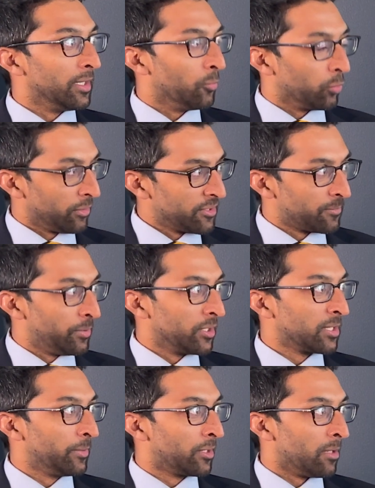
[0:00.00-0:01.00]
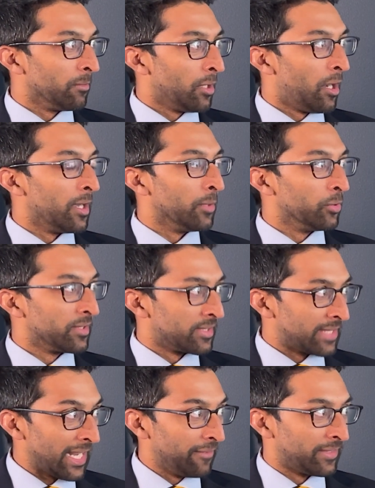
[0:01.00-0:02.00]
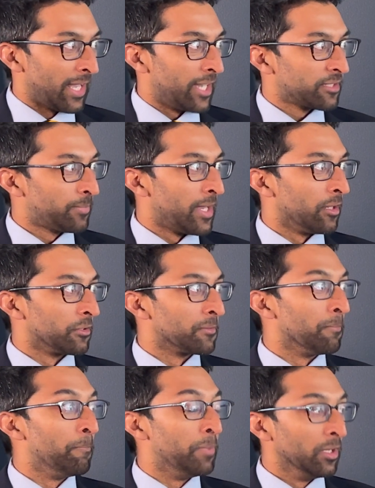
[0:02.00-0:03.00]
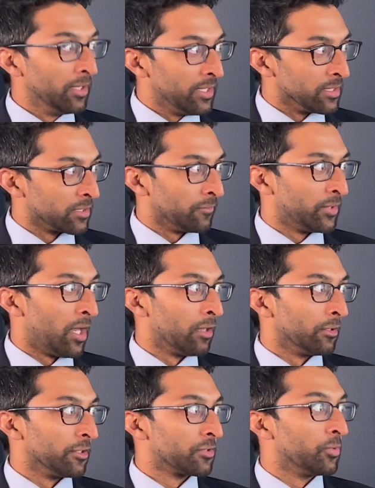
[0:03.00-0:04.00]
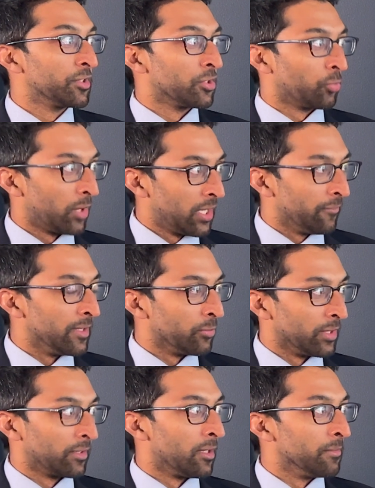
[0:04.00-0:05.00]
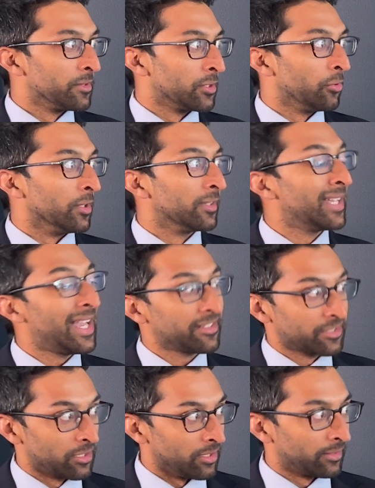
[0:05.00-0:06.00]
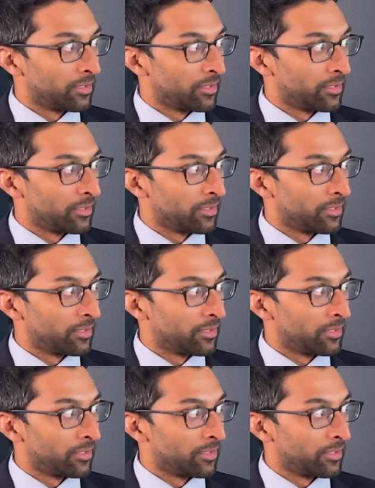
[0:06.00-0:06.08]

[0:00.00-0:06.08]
were this bill to become law, it would save taxpayers billions of dollars, which is relevant when it comes to the tax cut